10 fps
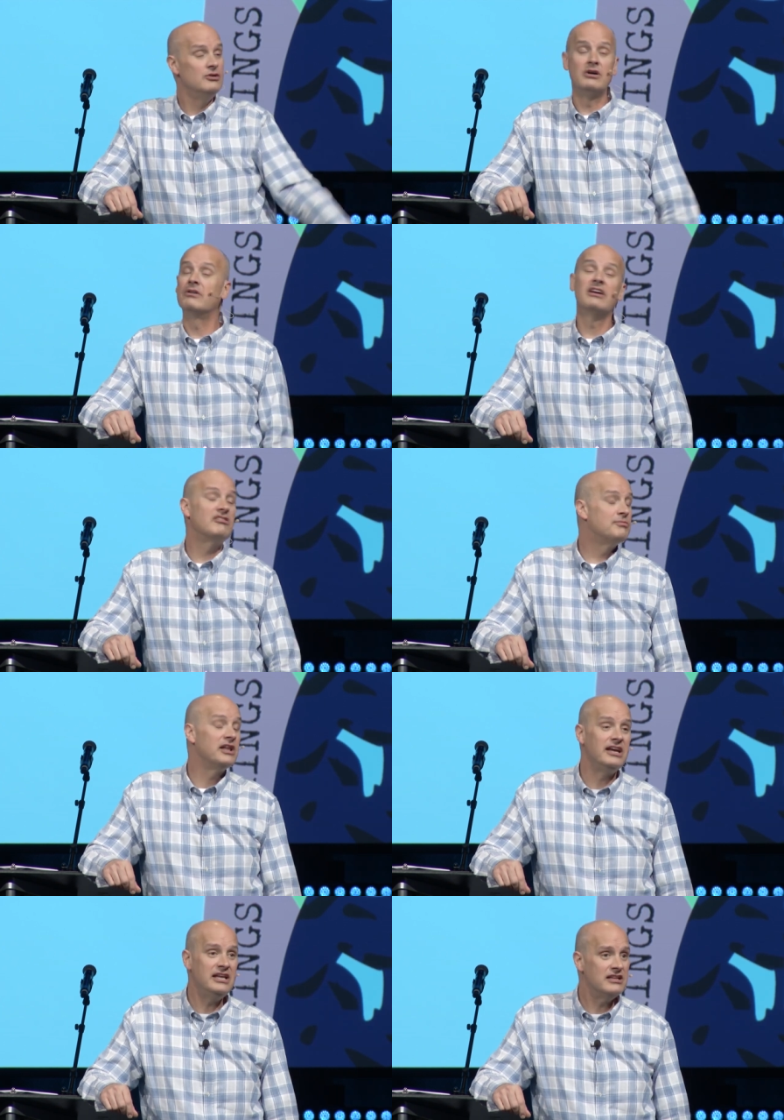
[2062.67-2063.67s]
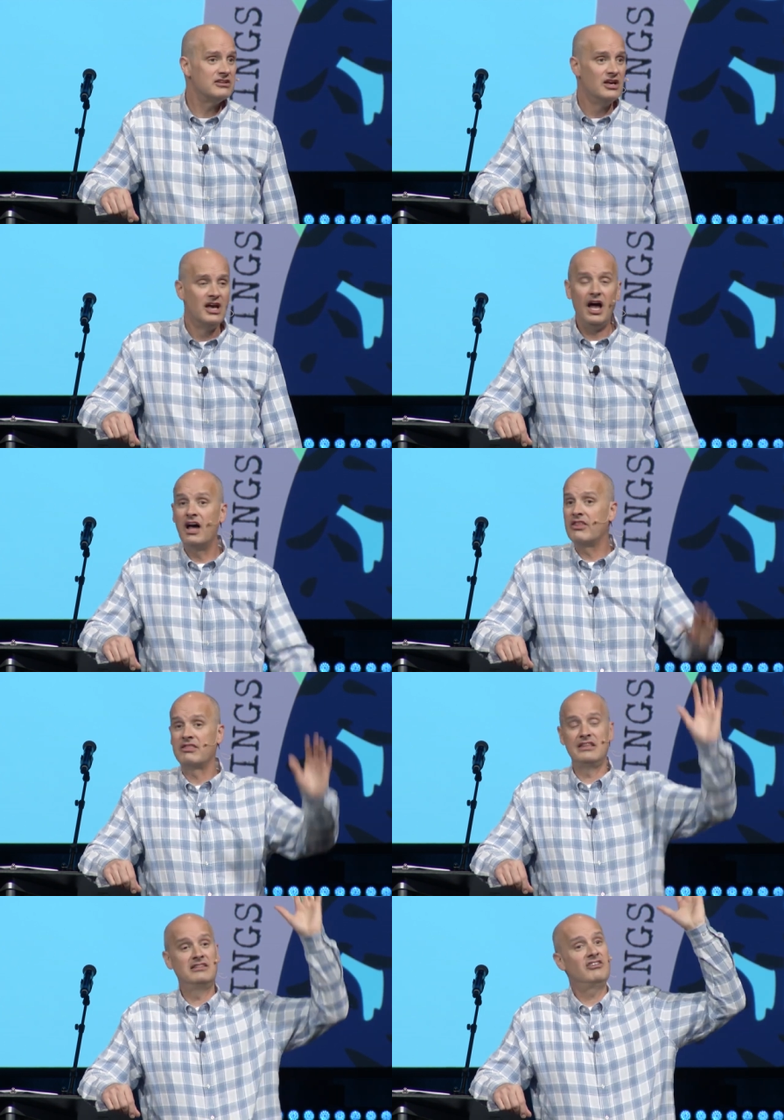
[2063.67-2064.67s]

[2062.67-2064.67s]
You don't explain it, other than